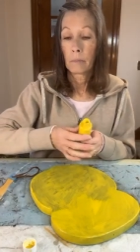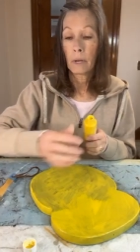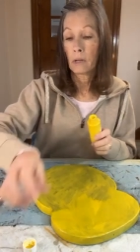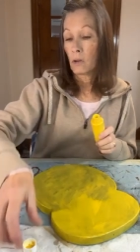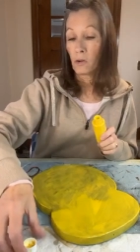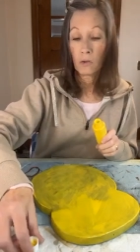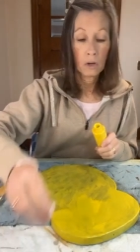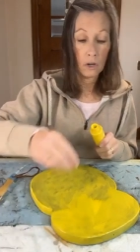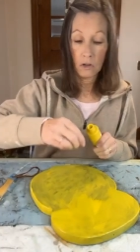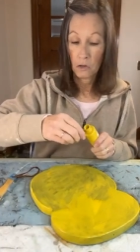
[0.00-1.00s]
But you
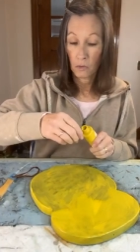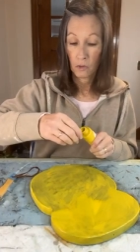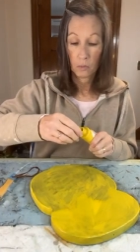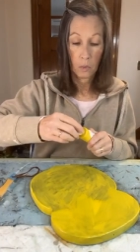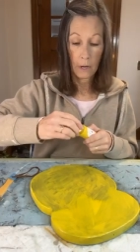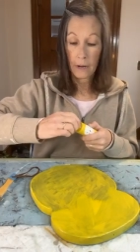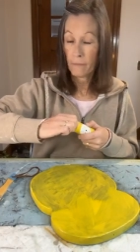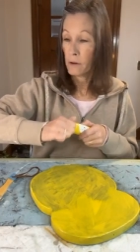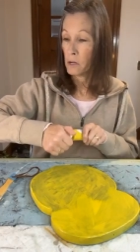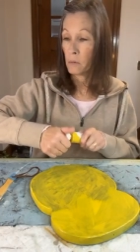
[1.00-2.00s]
can use
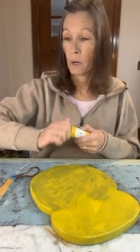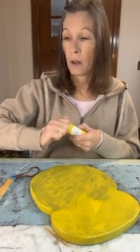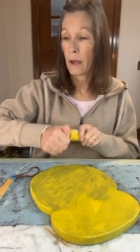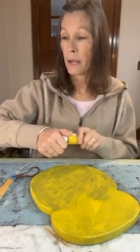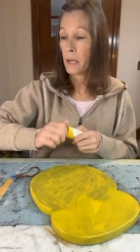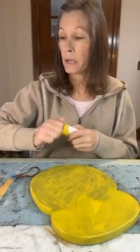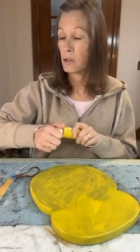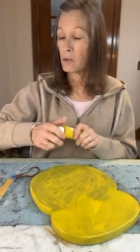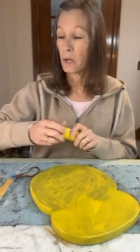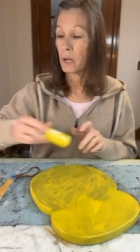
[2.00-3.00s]
whatever you would like,
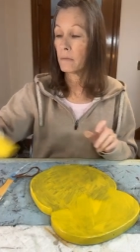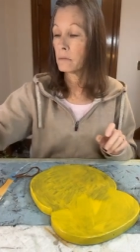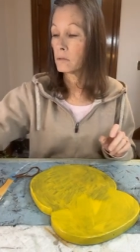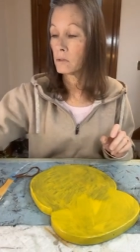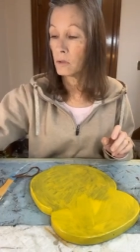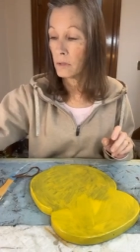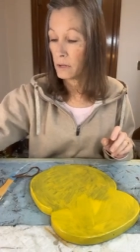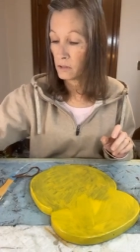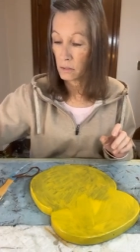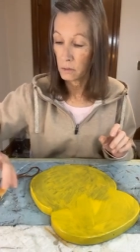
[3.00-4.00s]
and you can do
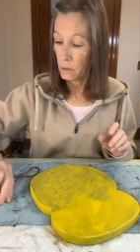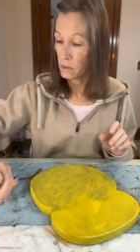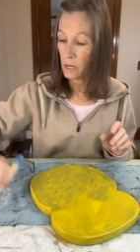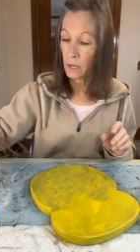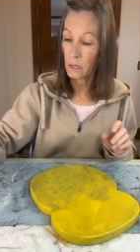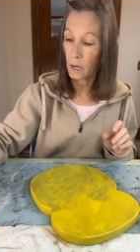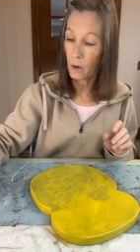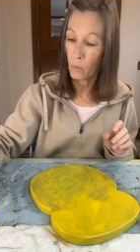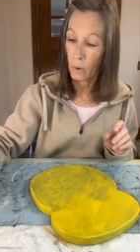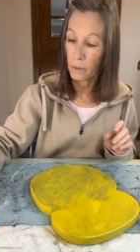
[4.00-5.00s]
this
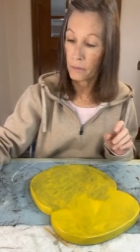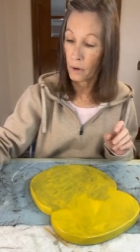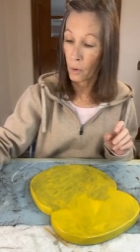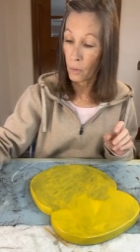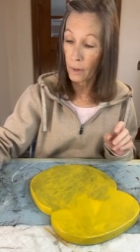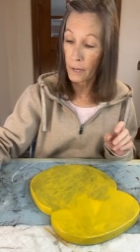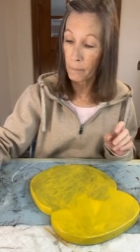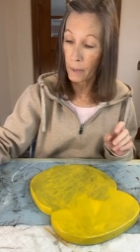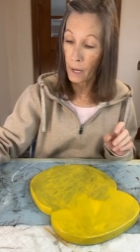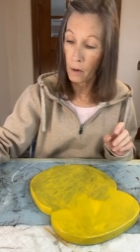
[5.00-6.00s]
technique with
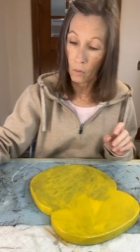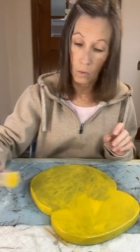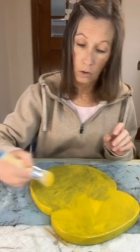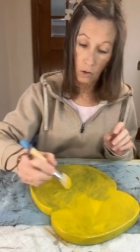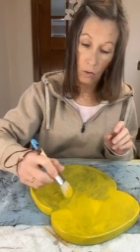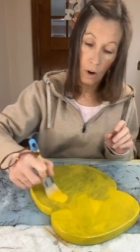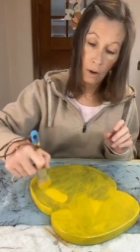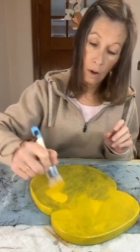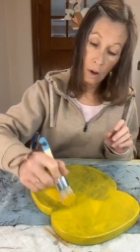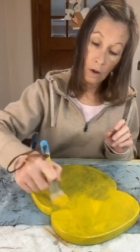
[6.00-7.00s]
acrylic paint or
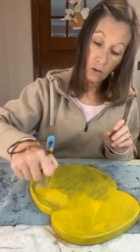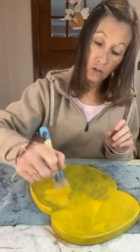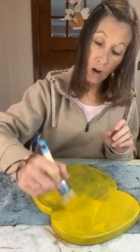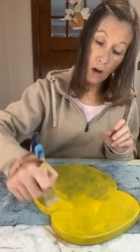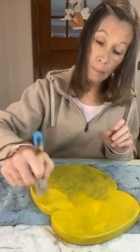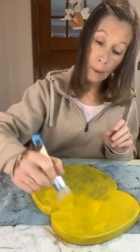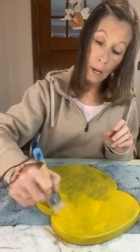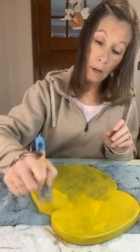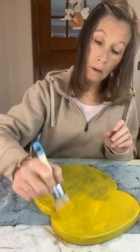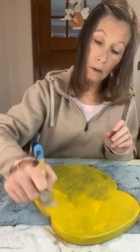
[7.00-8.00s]
chalk
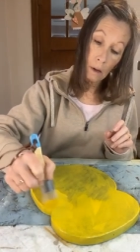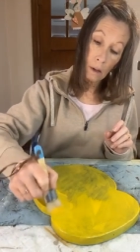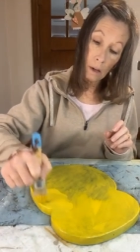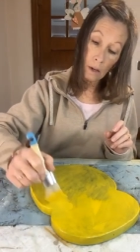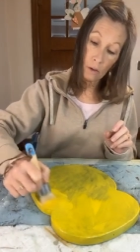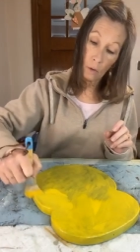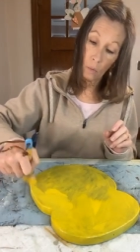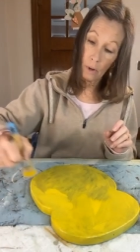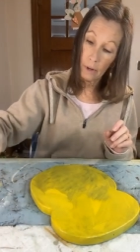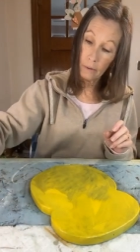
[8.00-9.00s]
paint, either
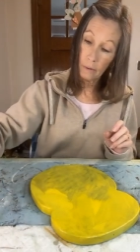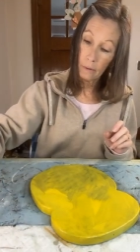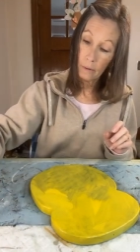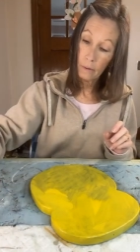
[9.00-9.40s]
one.